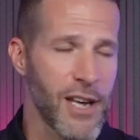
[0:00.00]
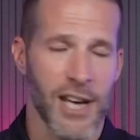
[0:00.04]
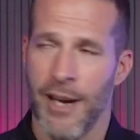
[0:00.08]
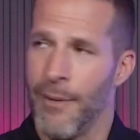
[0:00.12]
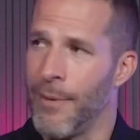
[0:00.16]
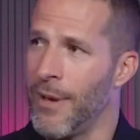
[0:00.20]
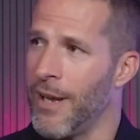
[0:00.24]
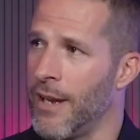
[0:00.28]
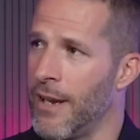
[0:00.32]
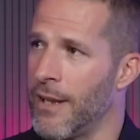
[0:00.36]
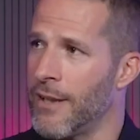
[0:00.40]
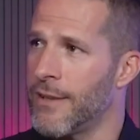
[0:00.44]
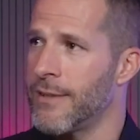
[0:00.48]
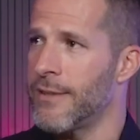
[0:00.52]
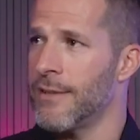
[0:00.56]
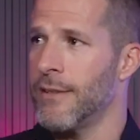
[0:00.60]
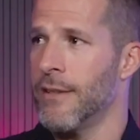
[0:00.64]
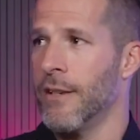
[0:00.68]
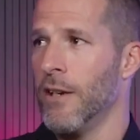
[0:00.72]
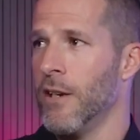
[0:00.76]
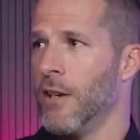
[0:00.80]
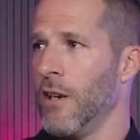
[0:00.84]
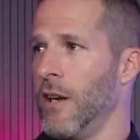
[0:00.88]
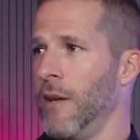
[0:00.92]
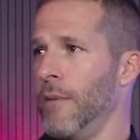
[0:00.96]
I mean, it's
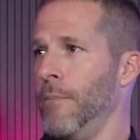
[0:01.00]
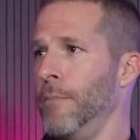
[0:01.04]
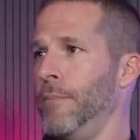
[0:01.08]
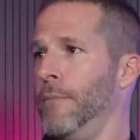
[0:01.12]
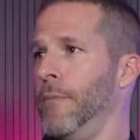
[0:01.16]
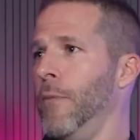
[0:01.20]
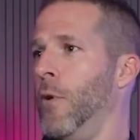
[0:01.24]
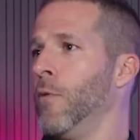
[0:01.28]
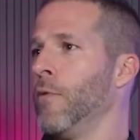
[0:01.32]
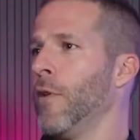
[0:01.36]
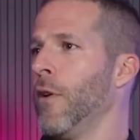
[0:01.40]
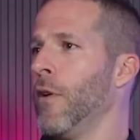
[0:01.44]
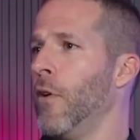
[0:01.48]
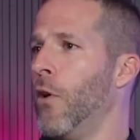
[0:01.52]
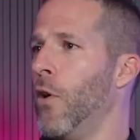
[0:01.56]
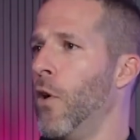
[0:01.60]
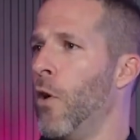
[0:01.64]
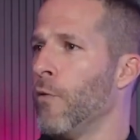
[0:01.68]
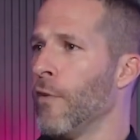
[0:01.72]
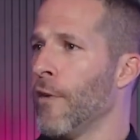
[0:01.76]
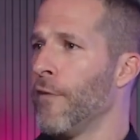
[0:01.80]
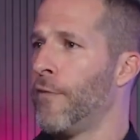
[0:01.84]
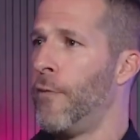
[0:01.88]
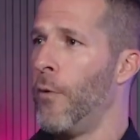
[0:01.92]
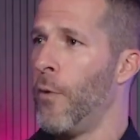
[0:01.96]

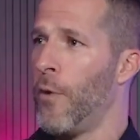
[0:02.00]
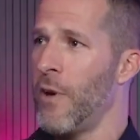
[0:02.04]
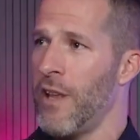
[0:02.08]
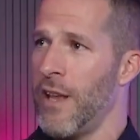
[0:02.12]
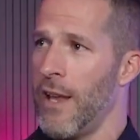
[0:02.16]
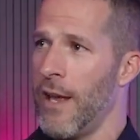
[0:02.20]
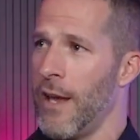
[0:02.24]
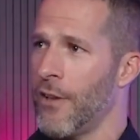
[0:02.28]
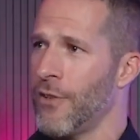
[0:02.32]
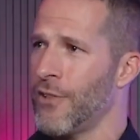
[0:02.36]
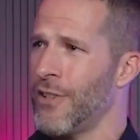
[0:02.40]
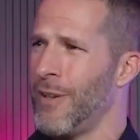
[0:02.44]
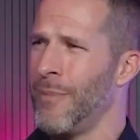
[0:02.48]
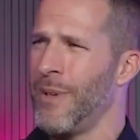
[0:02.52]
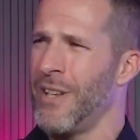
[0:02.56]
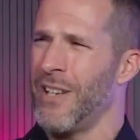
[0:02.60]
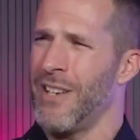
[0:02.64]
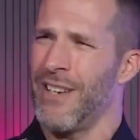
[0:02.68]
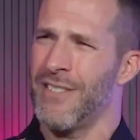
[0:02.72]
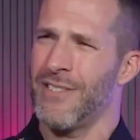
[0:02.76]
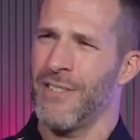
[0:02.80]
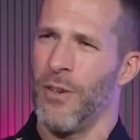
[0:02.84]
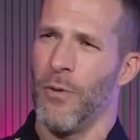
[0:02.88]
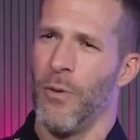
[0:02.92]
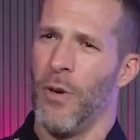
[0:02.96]
over 40 acres. I mean,
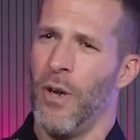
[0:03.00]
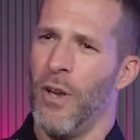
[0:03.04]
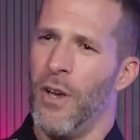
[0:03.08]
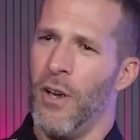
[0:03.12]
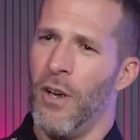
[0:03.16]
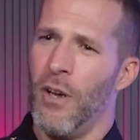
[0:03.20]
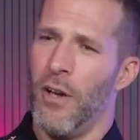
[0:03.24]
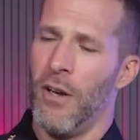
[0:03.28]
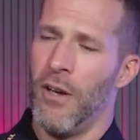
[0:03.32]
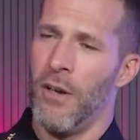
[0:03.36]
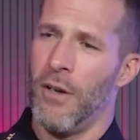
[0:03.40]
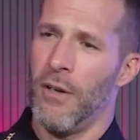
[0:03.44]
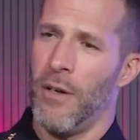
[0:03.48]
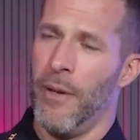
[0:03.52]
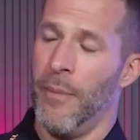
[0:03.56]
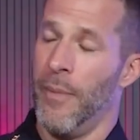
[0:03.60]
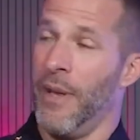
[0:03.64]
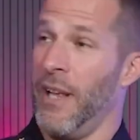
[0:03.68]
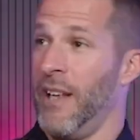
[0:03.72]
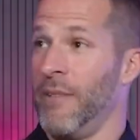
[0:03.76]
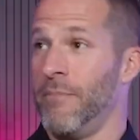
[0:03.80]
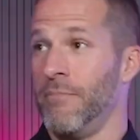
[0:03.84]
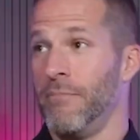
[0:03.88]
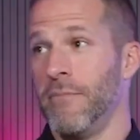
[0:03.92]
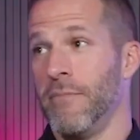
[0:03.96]
there's
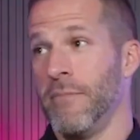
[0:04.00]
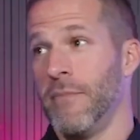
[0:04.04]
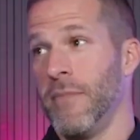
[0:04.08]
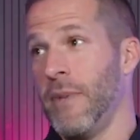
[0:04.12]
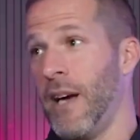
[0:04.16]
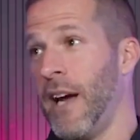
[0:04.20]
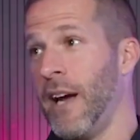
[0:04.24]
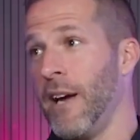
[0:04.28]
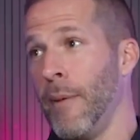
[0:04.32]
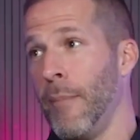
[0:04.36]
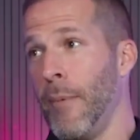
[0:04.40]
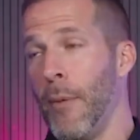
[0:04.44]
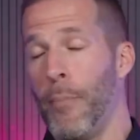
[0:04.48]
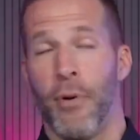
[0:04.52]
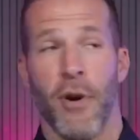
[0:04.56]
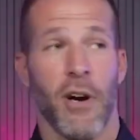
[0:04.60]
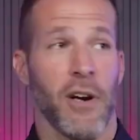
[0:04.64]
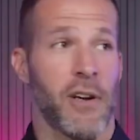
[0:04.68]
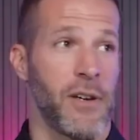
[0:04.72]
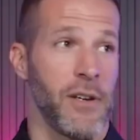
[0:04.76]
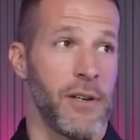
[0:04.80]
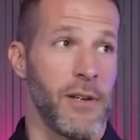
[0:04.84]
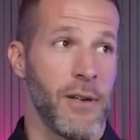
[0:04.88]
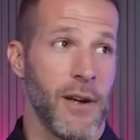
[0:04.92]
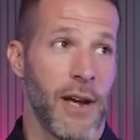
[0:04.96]
I'm a
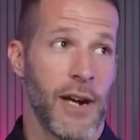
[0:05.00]
park kid.